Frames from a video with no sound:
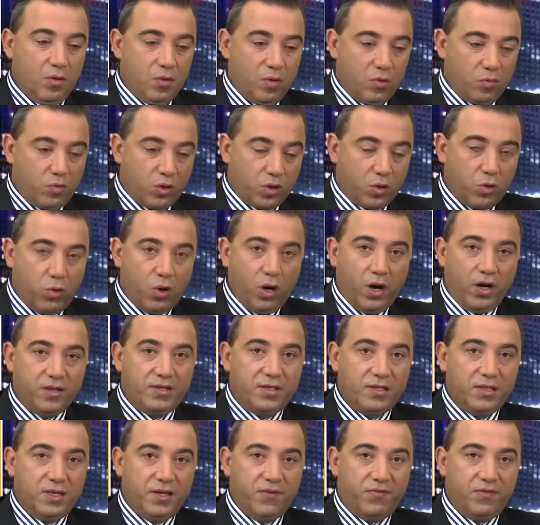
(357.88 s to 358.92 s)
required
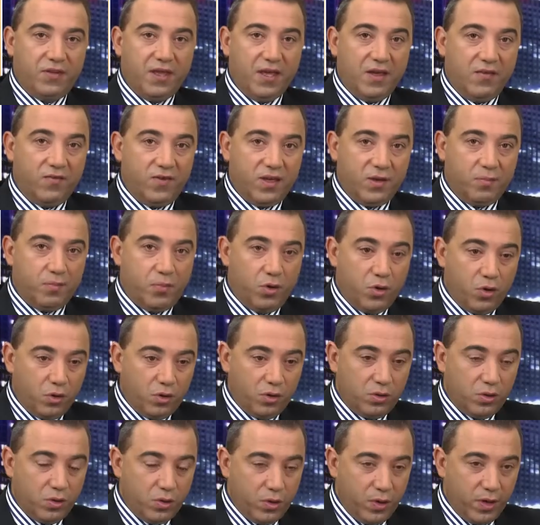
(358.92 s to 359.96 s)
to lift heavy
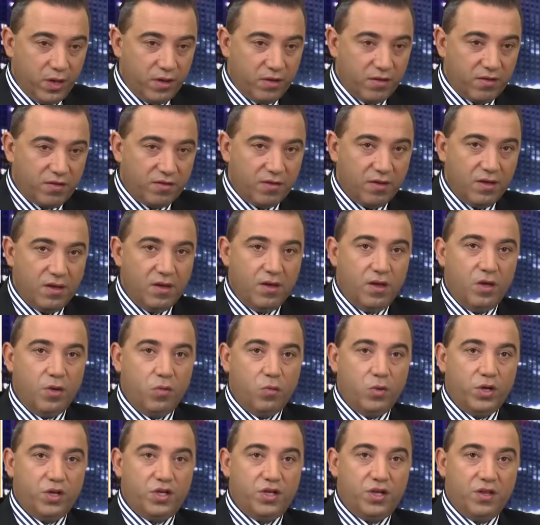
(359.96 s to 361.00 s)
purloins,
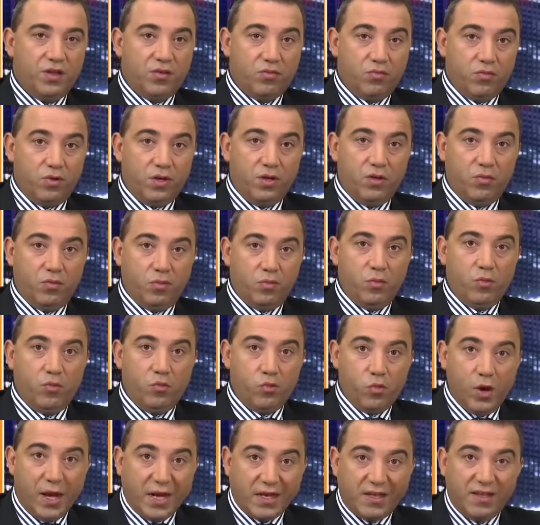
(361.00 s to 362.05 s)
which has
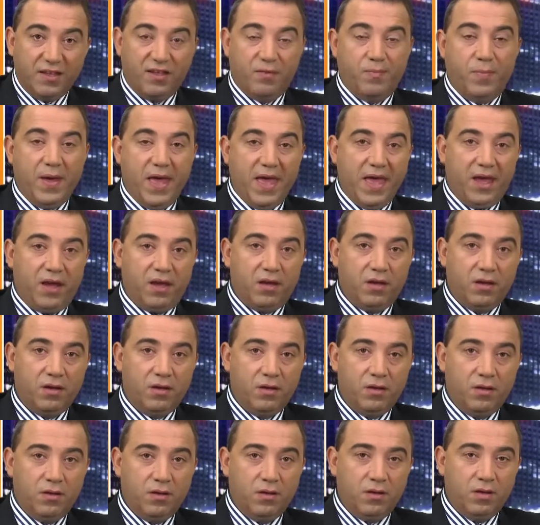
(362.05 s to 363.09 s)
wrecked his back.
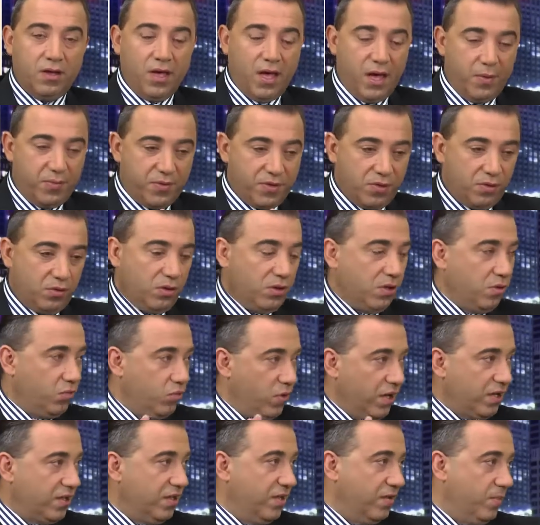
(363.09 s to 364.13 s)
Absolutely
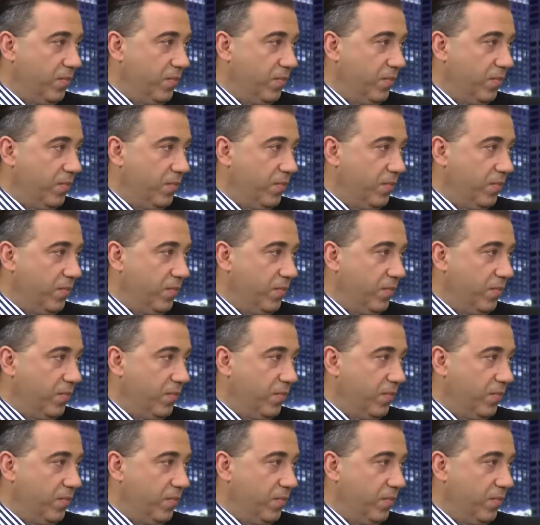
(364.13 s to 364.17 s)
wrecked his